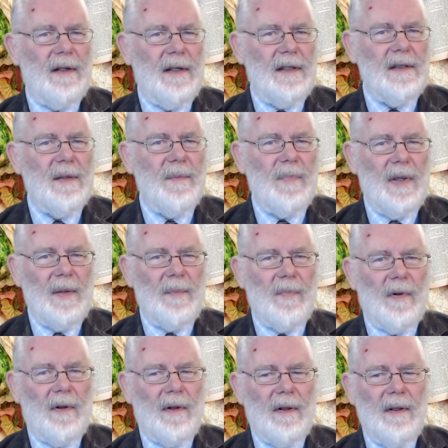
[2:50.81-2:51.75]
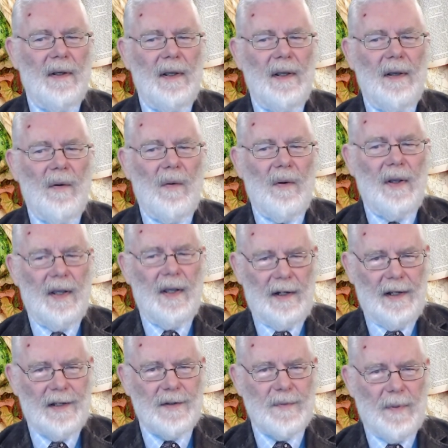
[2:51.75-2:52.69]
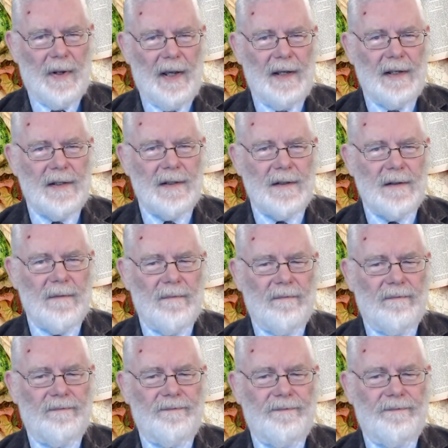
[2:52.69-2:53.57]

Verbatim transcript: to lead the people in his place.